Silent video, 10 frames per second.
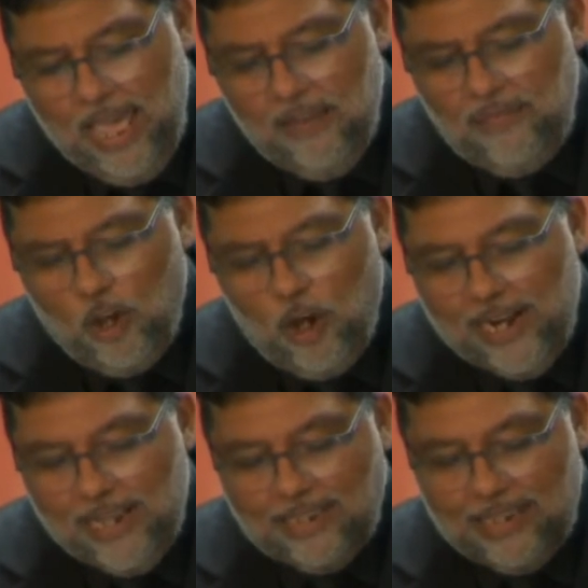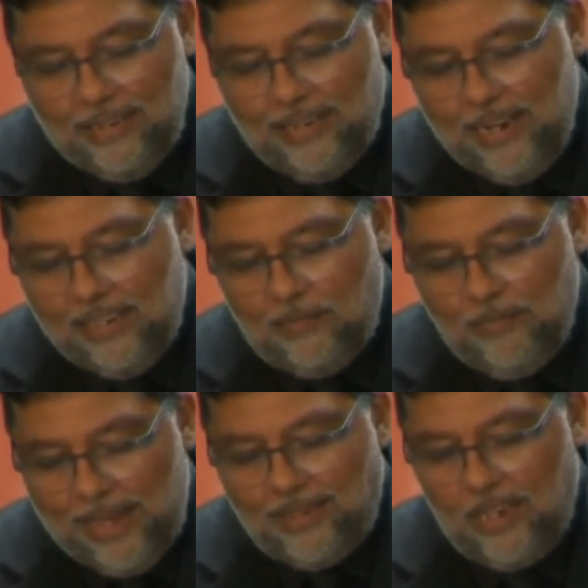If you are listening to this
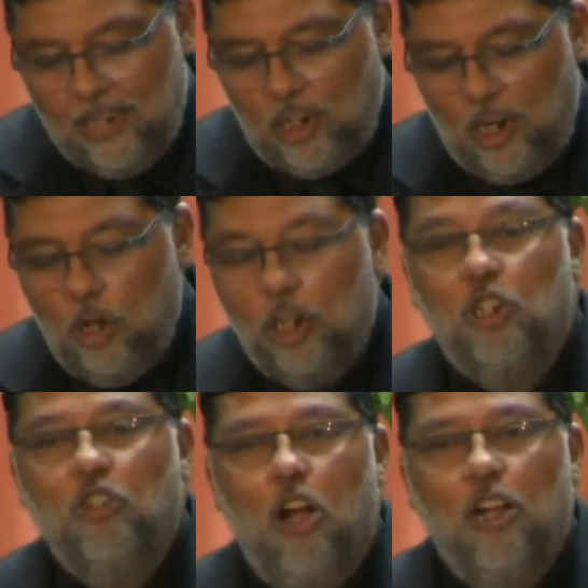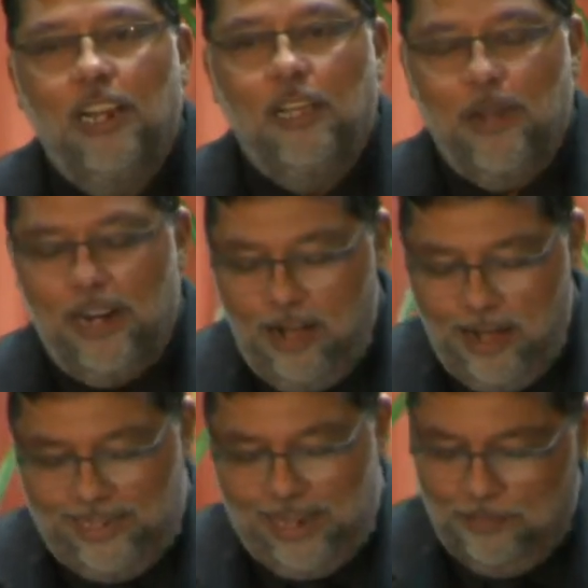message and you're struggling with a
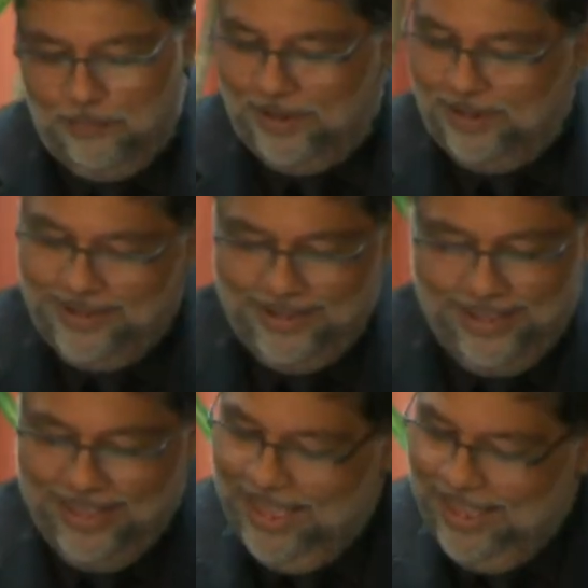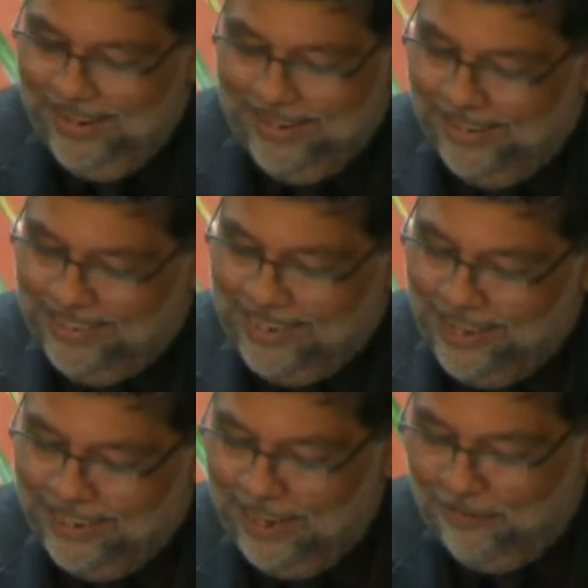hot temper, the
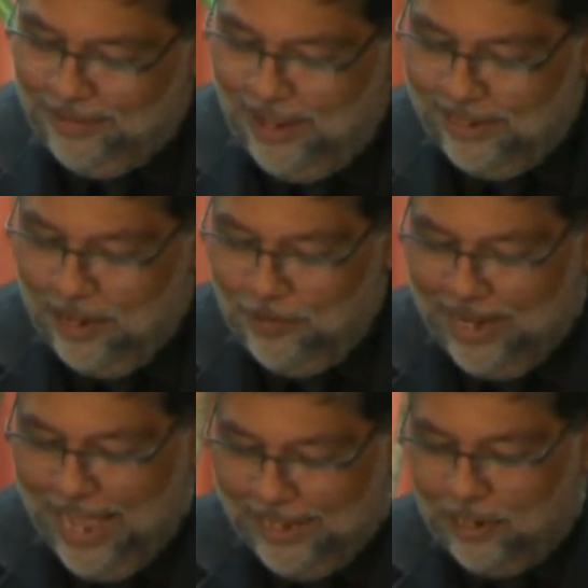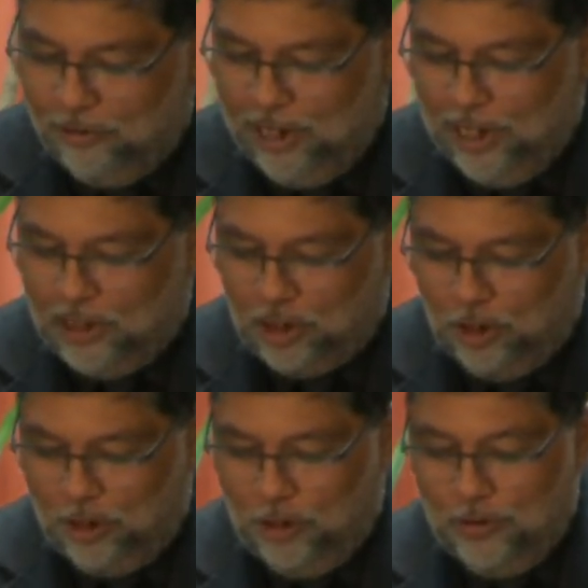sons of thunder would like to
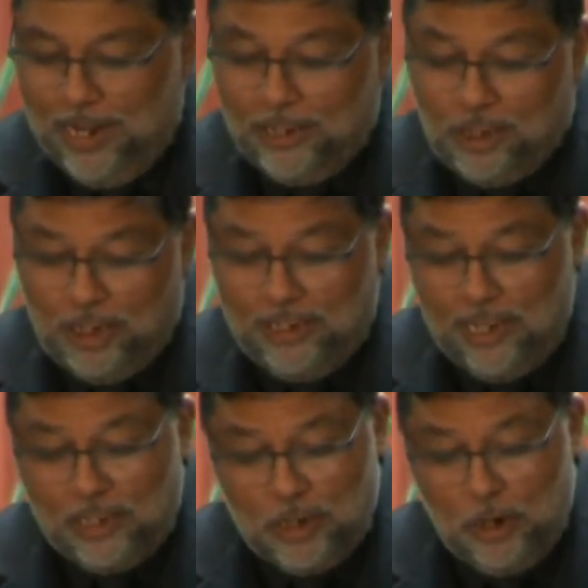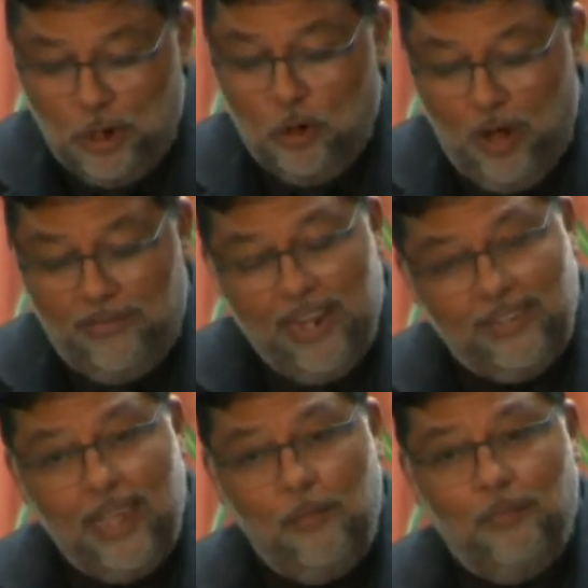reassure you that Jesus knew of their
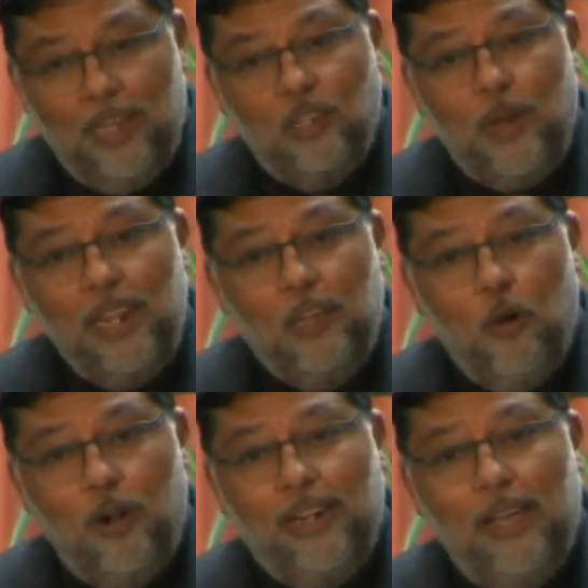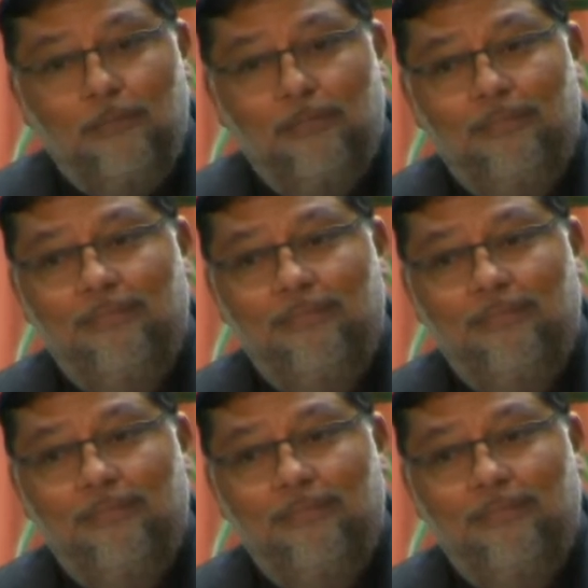tempers when he called them.